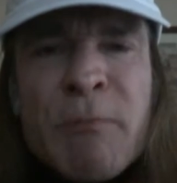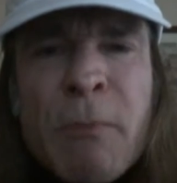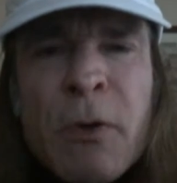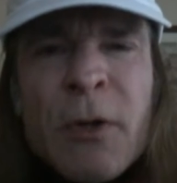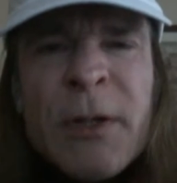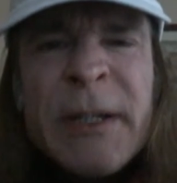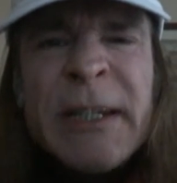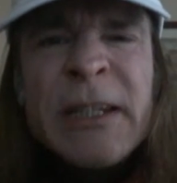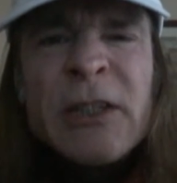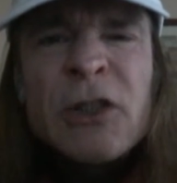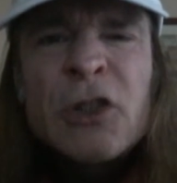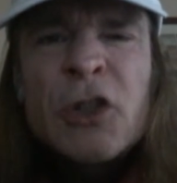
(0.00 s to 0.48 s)

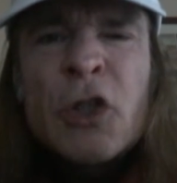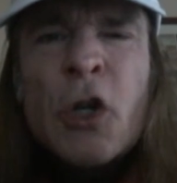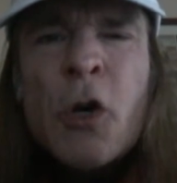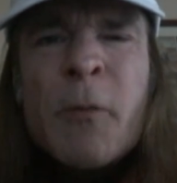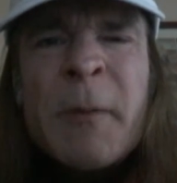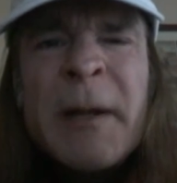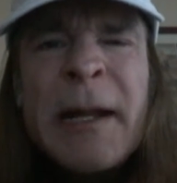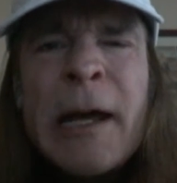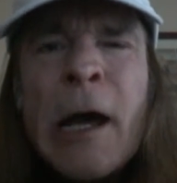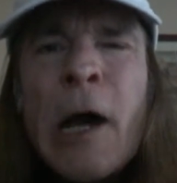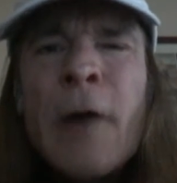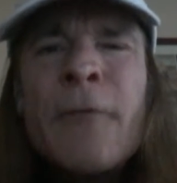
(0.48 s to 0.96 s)
money, it's
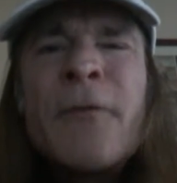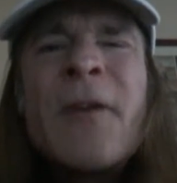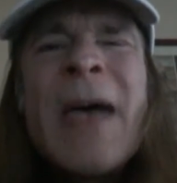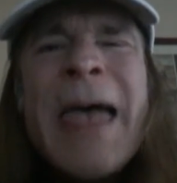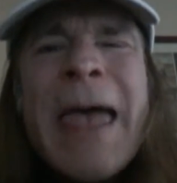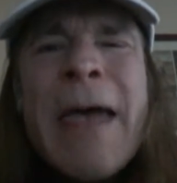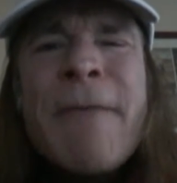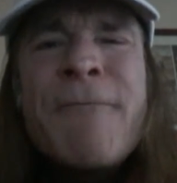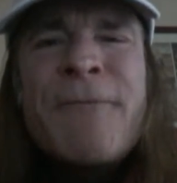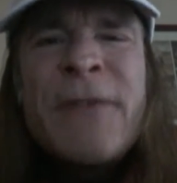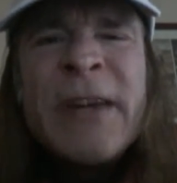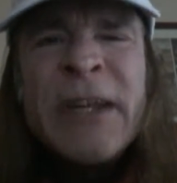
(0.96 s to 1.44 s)
coming out of
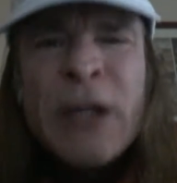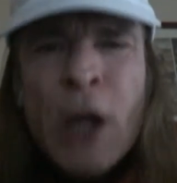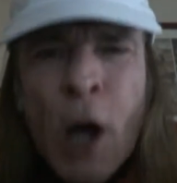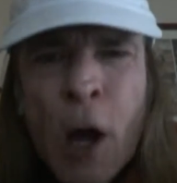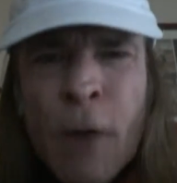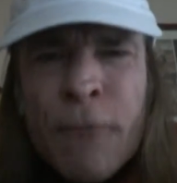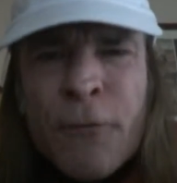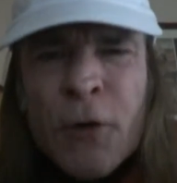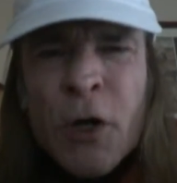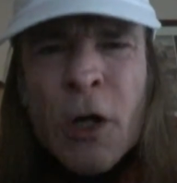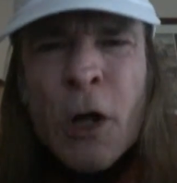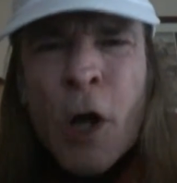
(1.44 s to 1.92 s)
every
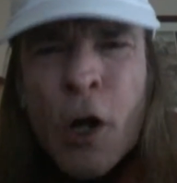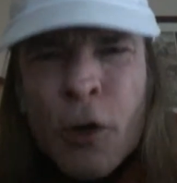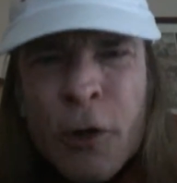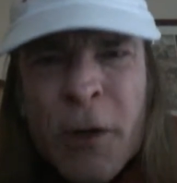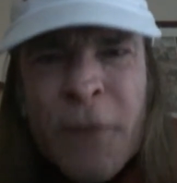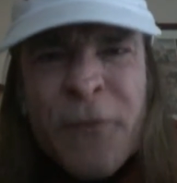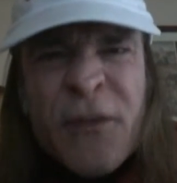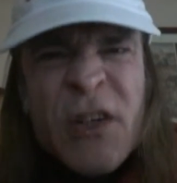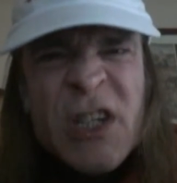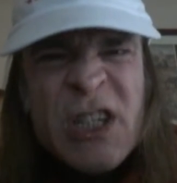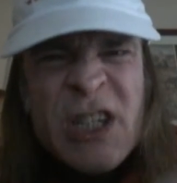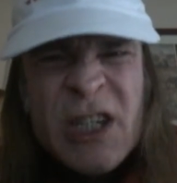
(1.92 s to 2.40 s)

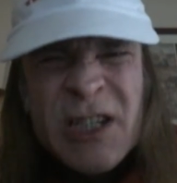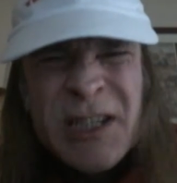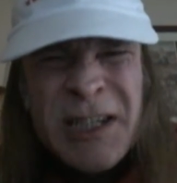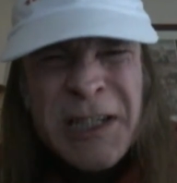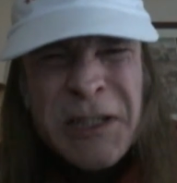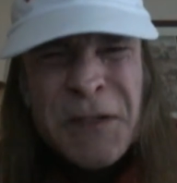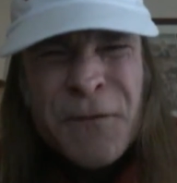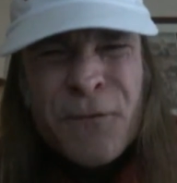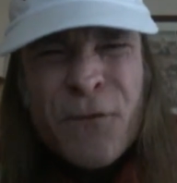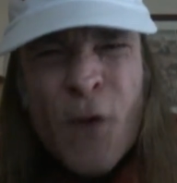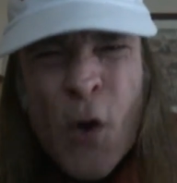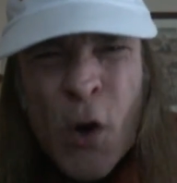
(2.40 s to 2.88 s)
orifice in
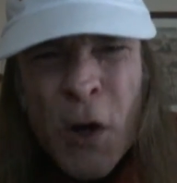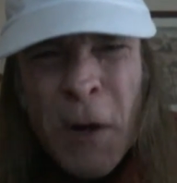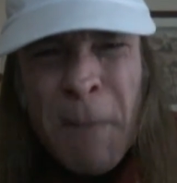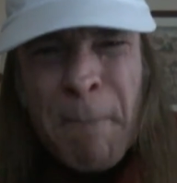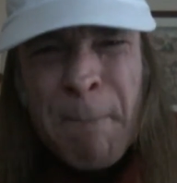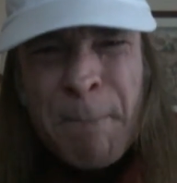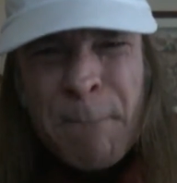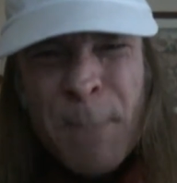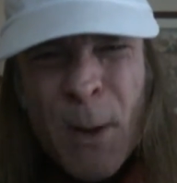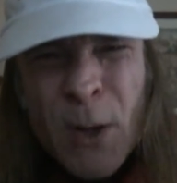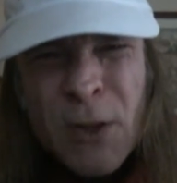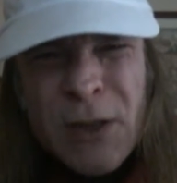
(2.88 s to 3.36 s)
his
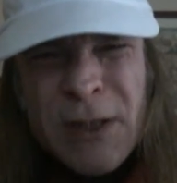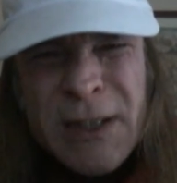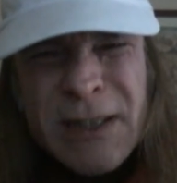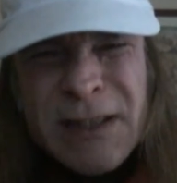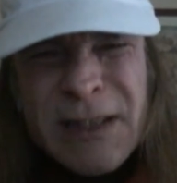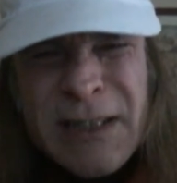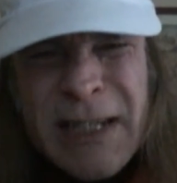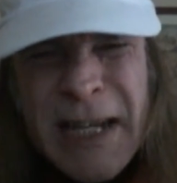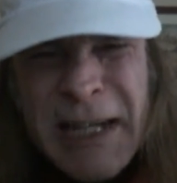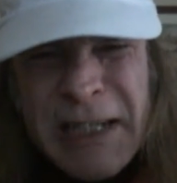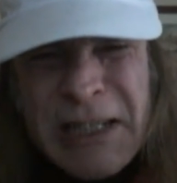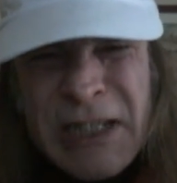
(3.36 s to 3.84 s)
fucking body,
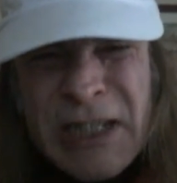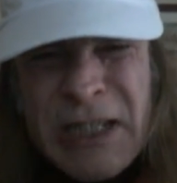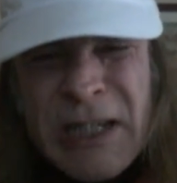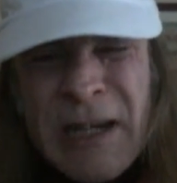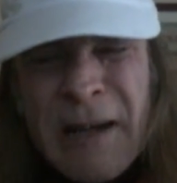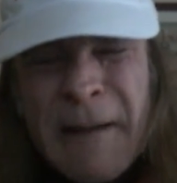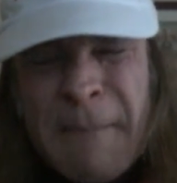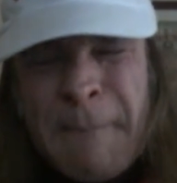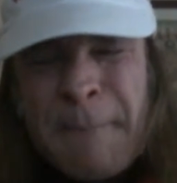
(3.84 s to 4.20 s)
isn't it?